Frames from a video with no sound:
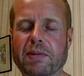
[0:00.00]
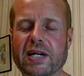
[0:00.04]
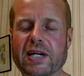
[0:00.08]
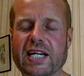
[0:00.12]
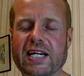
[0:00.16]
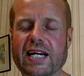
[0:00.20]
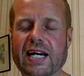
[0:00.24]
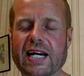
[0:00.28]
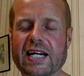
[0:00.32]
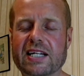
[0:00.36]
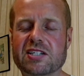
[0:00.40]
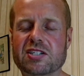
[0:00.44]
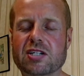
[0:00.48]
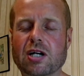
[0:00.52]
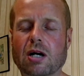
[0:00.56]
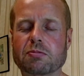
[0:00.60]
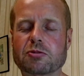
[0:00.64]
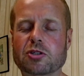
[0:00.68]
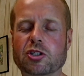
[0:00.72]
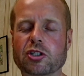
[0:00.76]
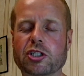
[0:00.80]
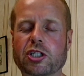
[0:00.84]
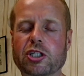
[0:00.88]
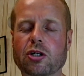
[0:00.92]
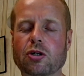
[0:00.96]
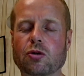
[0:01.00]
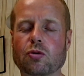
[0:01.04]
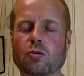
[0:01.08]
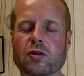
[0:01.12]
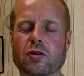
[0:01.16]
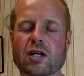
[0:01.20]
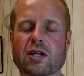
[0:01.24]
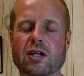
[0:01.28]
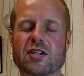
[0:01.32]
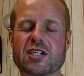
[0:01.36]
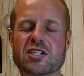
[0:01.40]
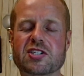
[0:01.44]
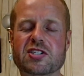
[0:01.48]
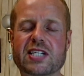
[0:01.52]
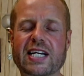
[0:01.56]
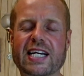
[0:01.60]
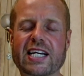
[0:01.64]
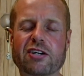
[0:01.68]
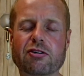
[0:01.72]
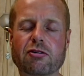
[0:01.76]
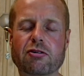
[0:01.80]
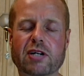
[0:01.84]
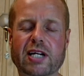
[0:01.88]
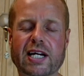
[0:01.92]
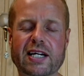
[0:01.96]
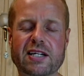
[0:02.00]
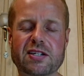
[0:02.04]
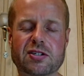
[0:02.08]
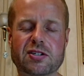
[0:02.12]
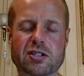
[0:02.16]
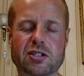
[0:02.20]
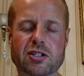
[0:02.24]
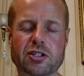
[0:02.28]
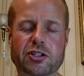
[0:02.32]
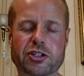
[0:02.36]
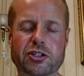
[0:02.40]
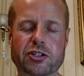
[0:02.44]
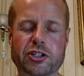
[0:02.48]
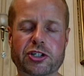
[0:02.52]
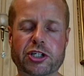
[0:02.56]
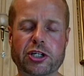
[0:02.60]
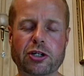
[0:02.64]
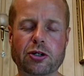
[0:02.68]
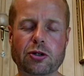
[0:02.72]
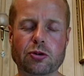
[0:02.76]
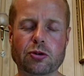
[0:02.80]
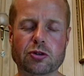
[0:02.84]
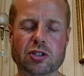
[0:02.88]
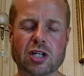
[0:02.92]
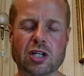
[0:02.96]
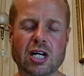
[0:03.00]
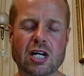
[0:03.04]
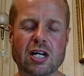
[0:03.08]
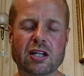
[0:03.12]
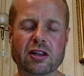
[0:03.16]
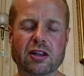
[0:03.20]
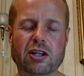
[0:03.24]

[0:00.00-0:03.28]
It, it's up to you. The, the secret is to choose.